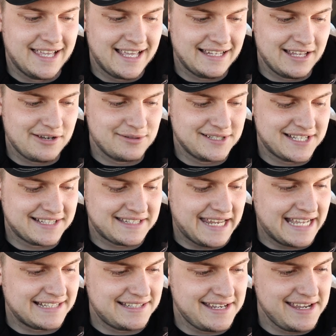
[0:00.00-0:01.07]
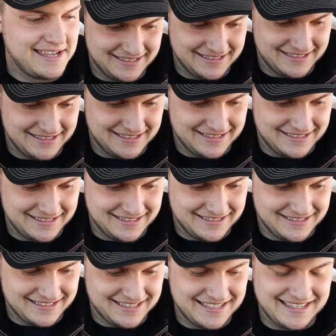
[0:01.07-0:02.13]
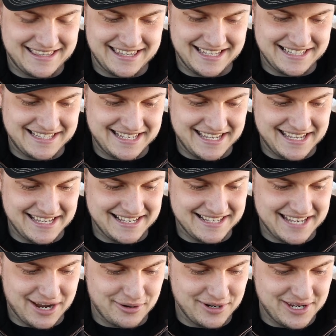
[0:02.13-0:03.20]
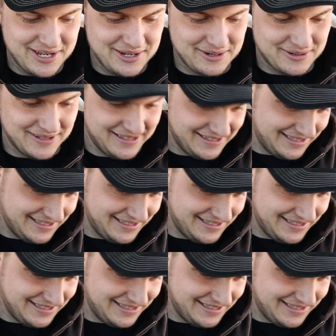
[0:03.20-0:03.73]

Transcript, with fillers: Hello, is this Nancy? Is this Malachi? This is. How are you?